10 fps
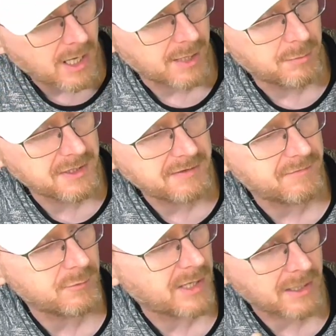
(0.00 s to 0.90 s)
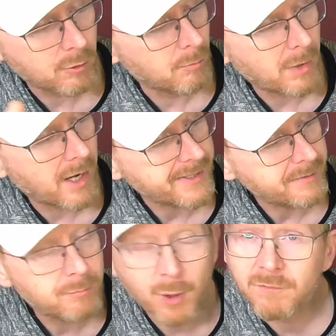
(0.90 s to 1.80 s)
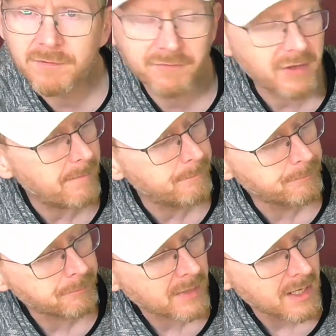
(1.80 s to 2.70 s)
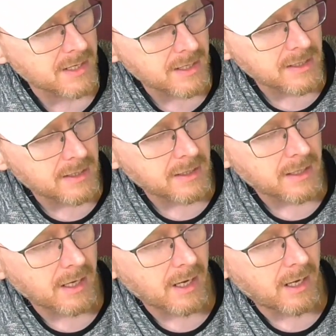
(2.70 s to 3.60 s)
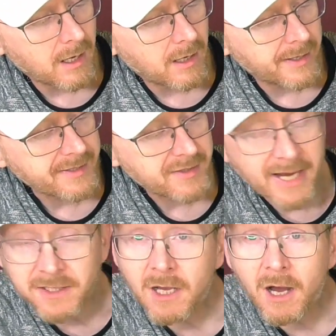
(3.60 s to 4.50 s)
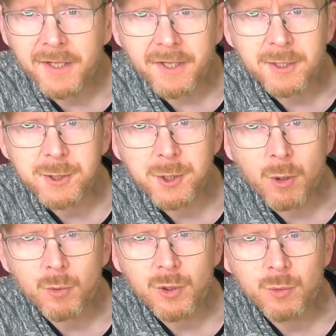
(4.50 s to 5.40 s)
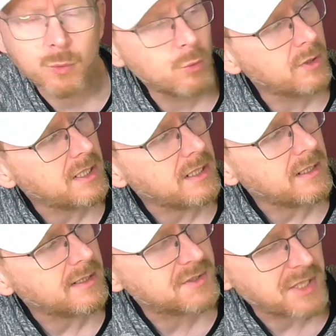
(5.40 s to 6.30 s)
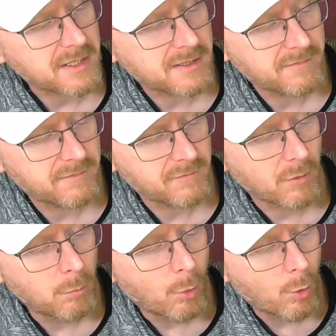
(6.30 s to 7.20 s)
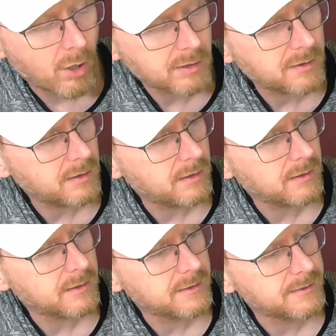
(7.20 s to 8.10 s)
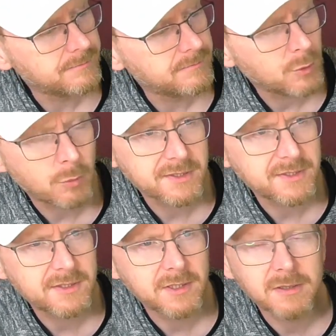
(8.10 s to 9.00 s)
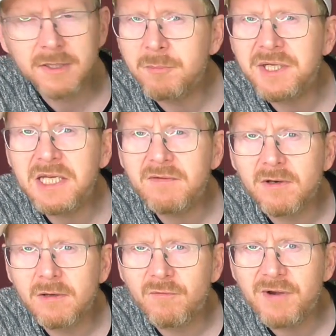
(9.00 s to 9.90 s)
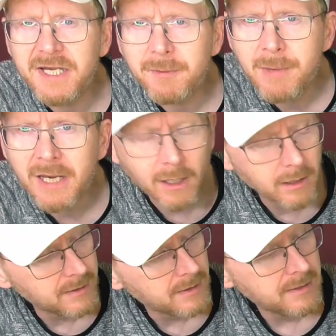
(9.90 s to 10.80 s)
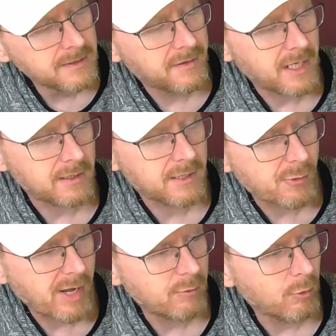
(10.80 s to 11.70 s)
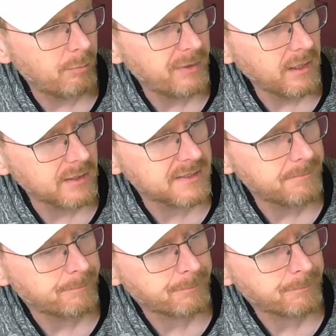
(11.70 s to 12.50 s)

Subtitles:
I believe you can combine both of them. In the end card I show you the set from Mork, what was this, the medieval windmill that Gregor built.